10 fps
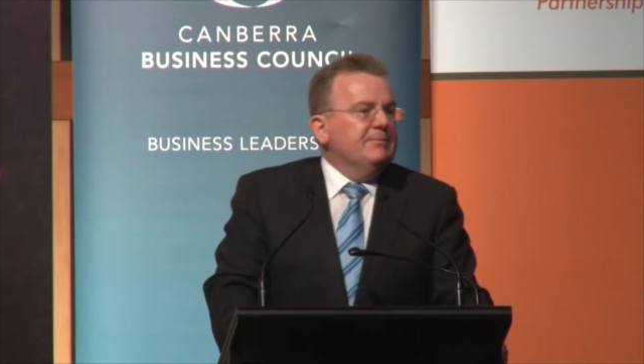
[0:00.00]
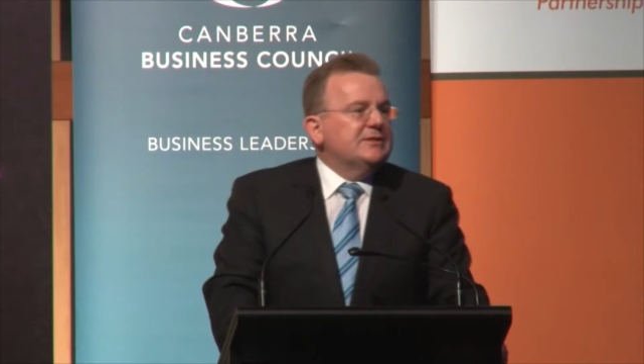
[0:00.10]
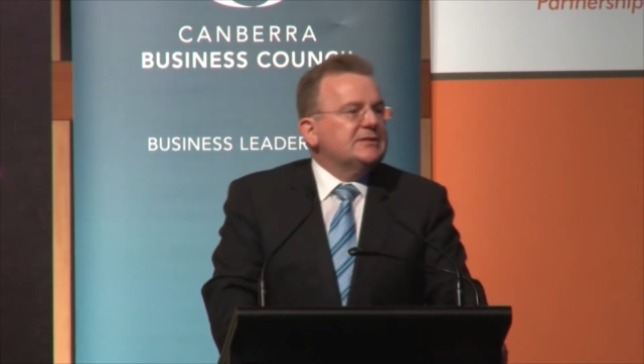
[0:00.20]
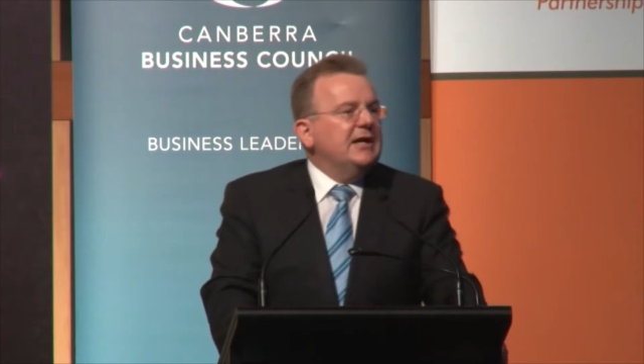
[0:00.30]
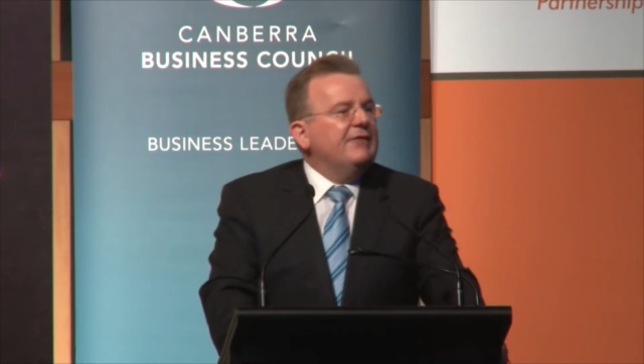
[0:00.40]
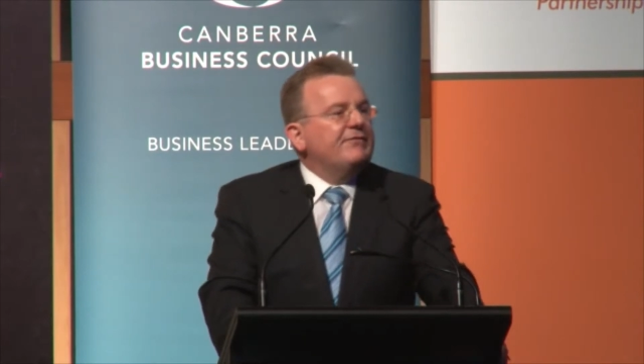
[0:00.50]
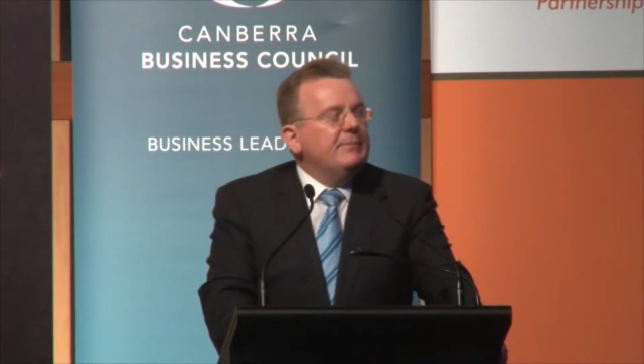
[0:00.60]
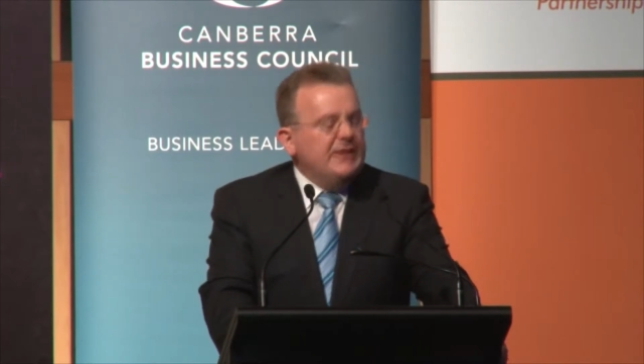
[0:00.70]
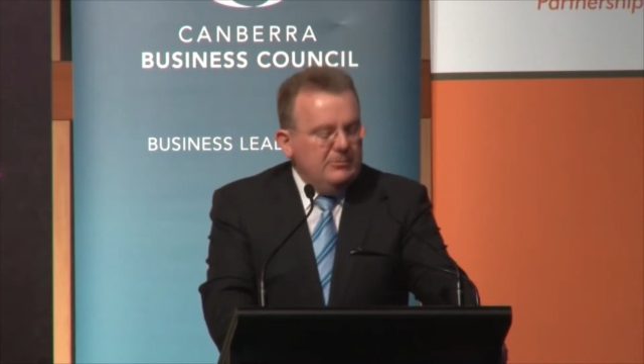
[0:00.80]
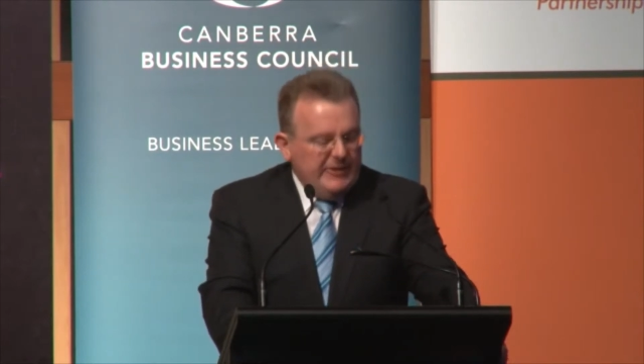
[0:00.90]
But start
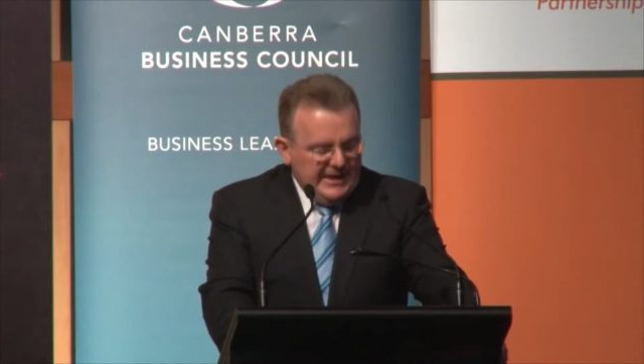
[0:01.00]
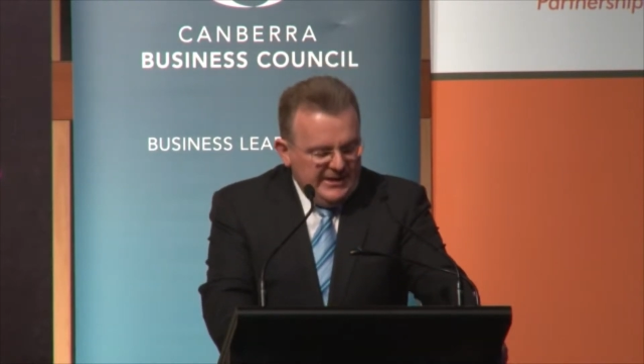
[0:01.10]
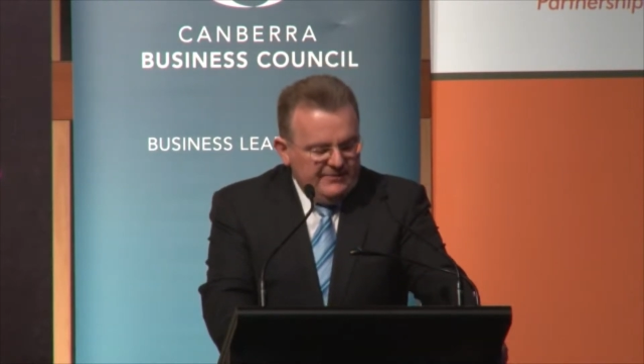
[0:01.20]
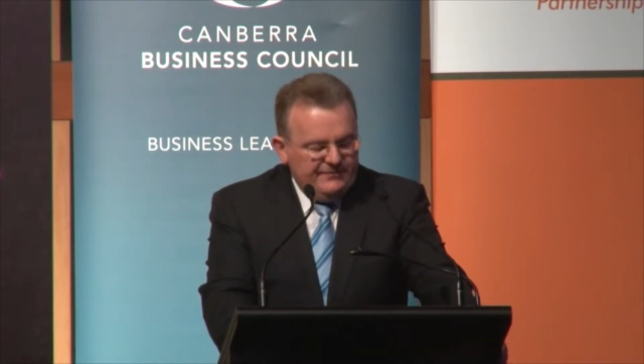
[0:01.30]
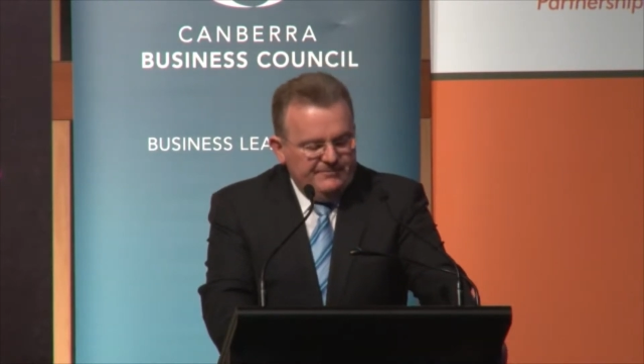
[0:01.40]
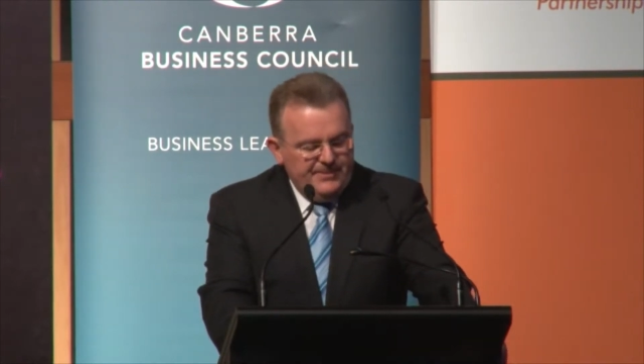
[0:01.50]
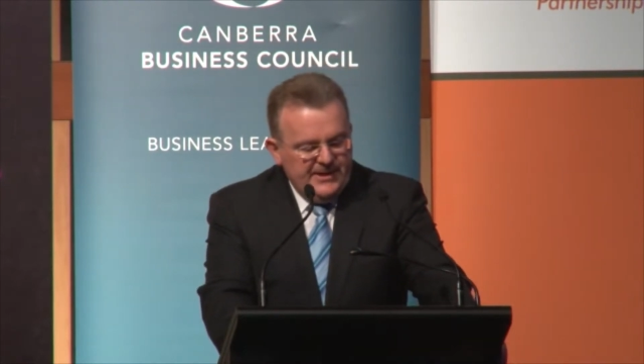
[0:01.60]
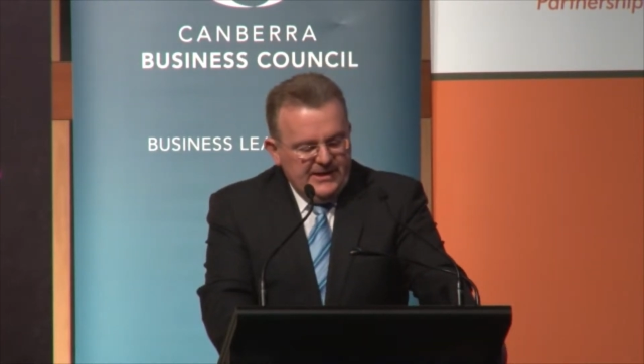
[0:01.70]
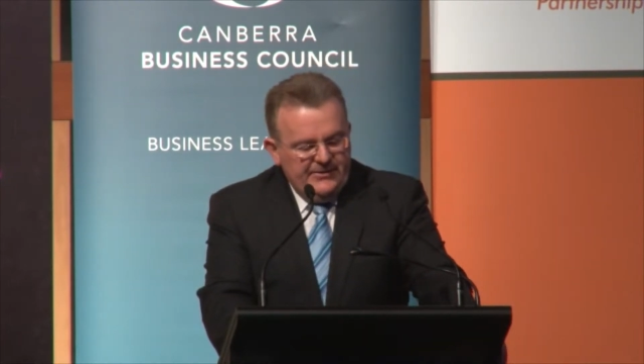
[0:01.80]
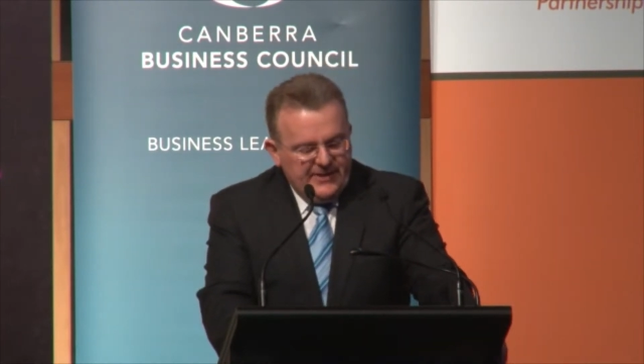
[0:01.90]
from here we have,
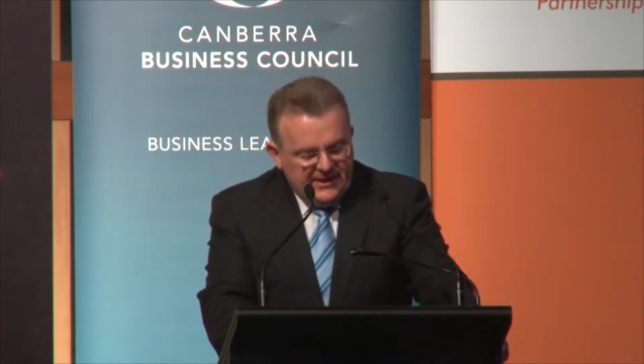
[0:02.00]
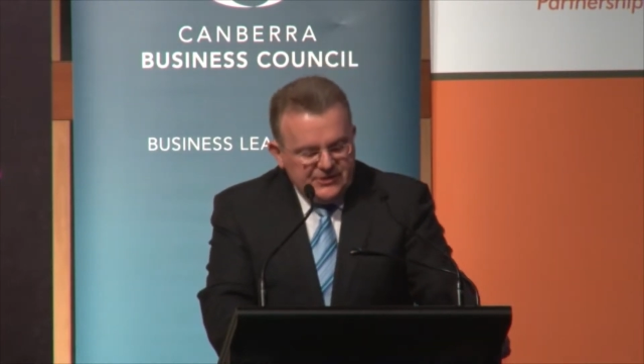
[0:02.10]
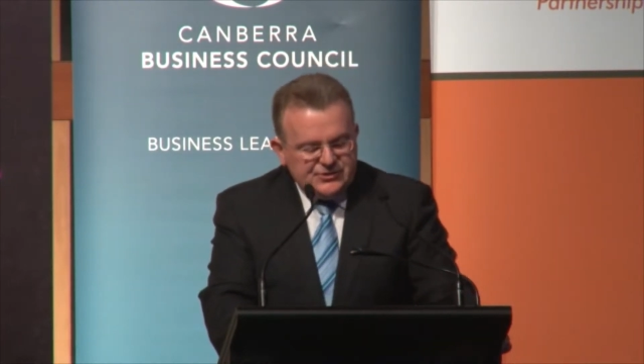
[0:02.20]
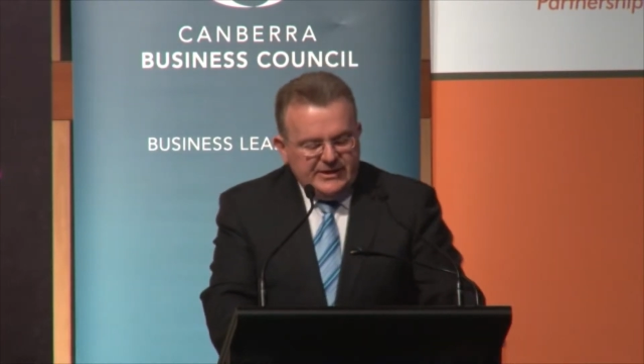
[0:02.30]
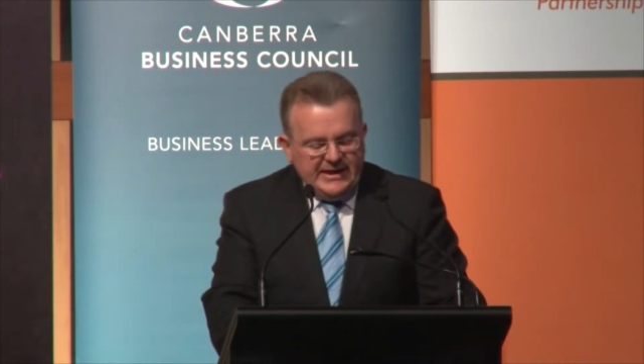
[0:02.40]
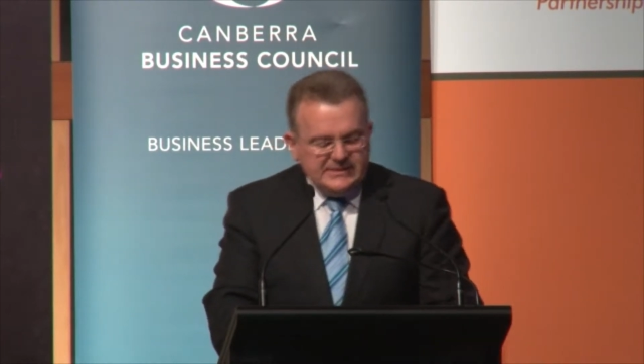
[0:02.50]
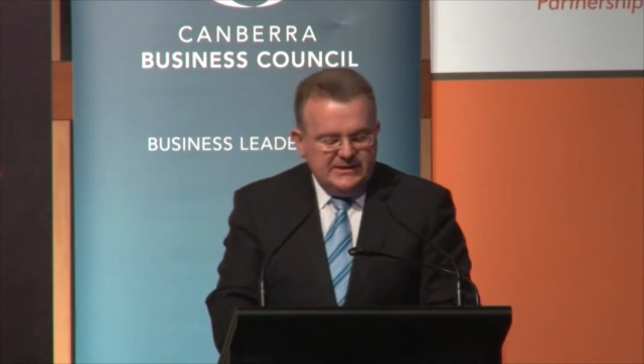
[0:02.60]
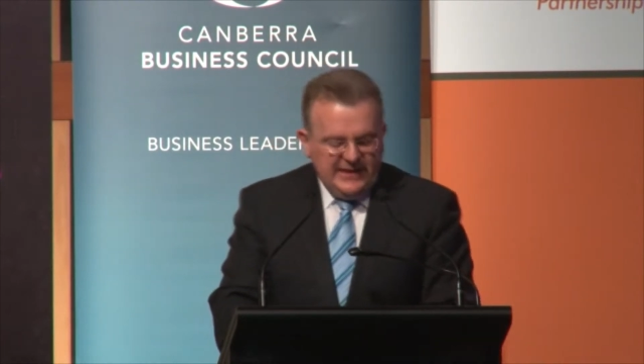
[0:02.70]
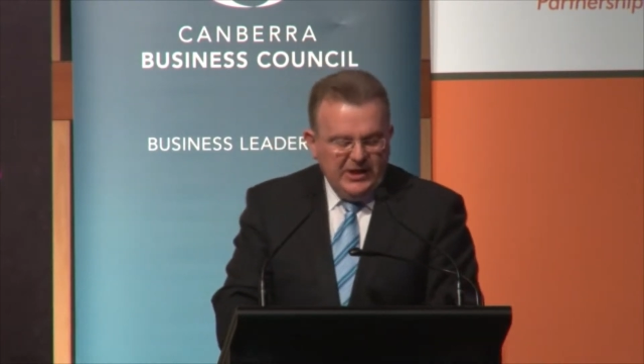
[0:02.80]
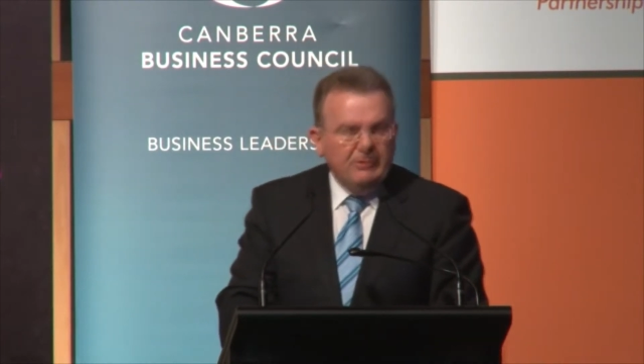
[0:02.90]
and the country has
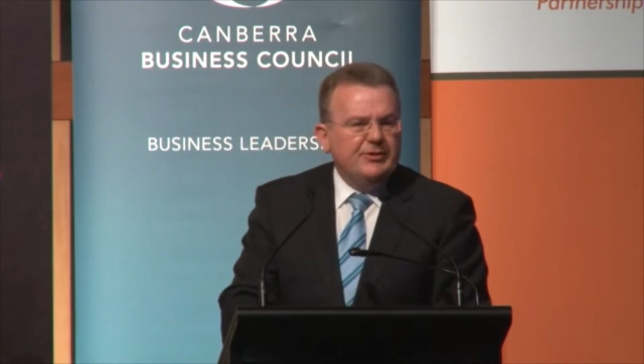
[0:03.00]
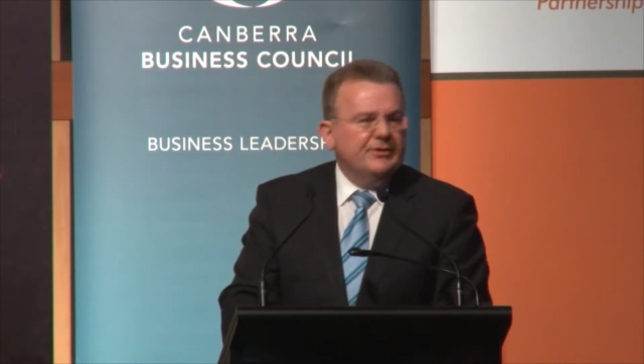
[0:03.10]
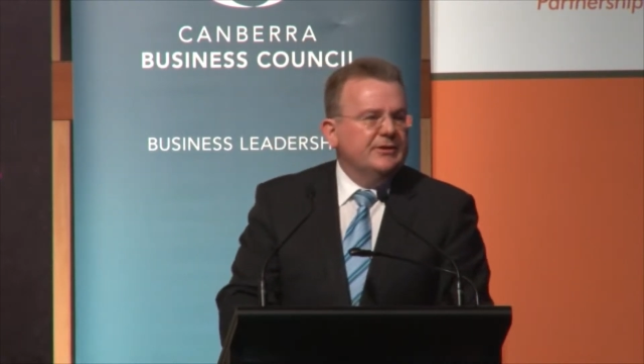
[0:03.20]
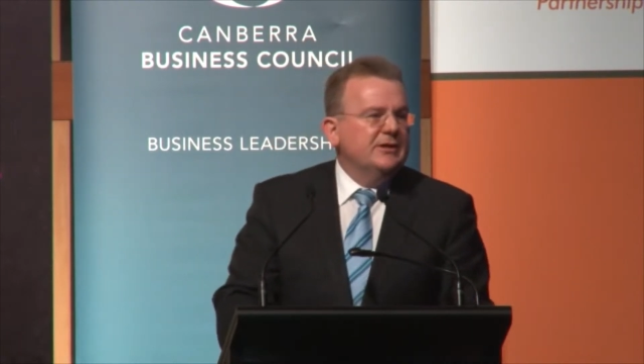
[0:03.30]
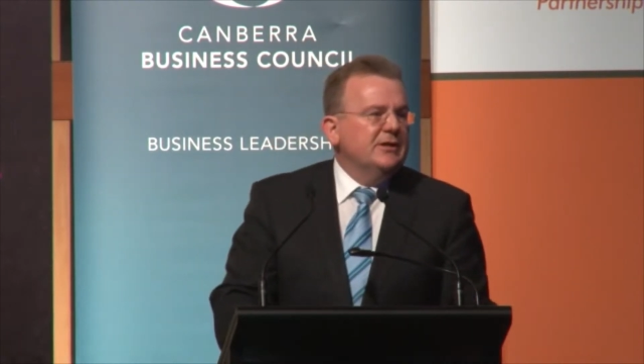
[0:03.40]
inherited